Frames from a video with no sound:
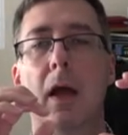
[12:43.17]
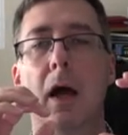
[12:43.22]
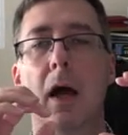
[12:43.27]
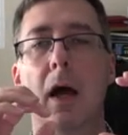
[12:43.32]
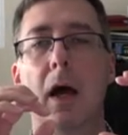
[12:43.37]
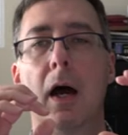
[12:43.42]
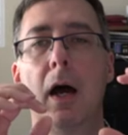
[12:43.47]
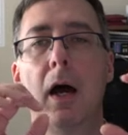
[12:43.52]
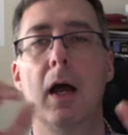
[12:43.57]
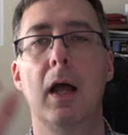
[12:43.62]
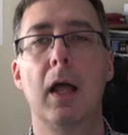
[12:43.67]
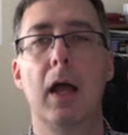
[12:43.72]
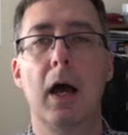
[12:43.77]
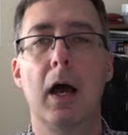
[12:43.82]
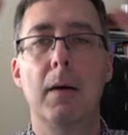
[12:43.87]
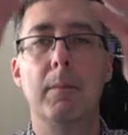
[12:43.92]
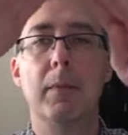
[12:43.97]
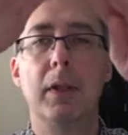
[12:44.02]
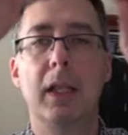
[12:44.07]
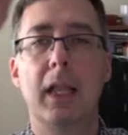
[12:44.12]
uh,
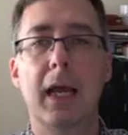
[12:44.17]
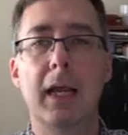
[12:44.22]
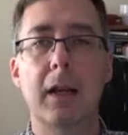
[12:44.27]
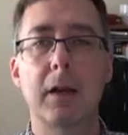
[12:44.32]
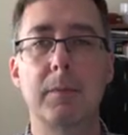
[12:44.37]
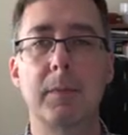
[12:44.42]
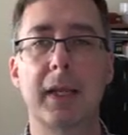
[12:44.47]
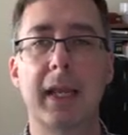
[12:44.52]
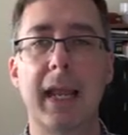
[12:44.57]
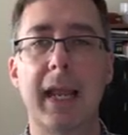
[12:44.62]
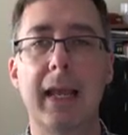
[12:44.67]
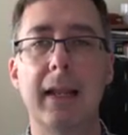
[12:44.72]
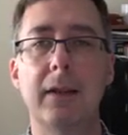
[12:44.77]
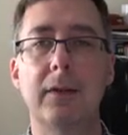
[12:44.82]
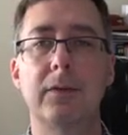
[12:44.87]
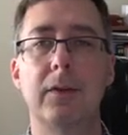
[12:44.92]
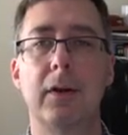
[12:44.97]
a molecular mechanics